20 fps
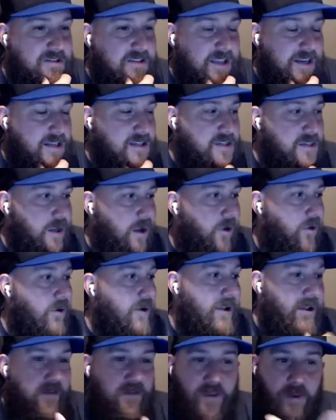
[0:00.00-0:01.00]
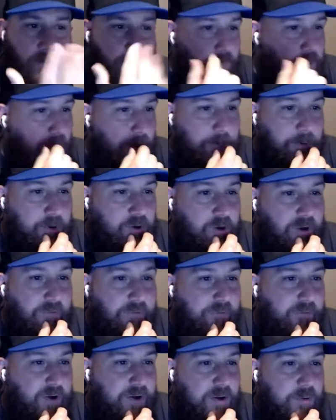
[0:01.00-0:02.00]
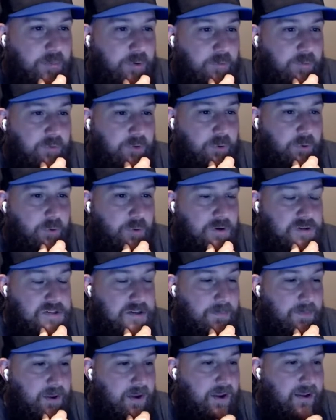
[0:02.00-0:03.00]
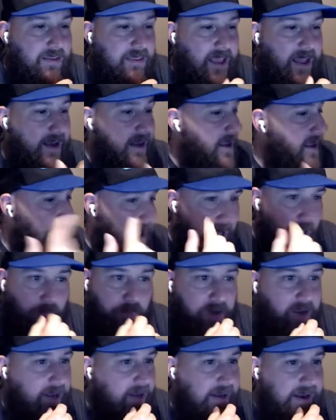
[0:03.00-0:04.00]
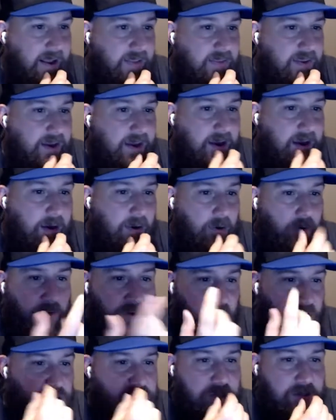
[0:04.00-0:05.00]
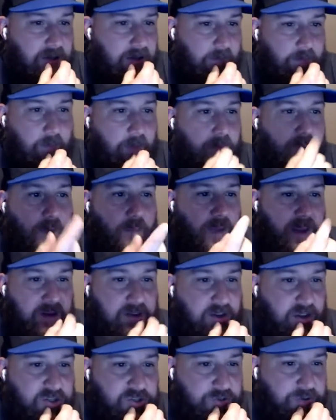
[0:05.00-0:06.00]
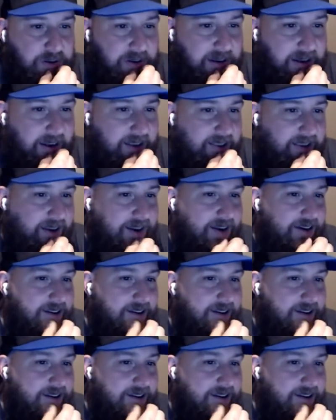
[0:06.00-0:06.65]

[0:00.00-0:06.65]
Let us know. You put up a good, funny review or something like that. I'll read it on the air, or Dutch. Maybe I'll make Dutch read it on the air.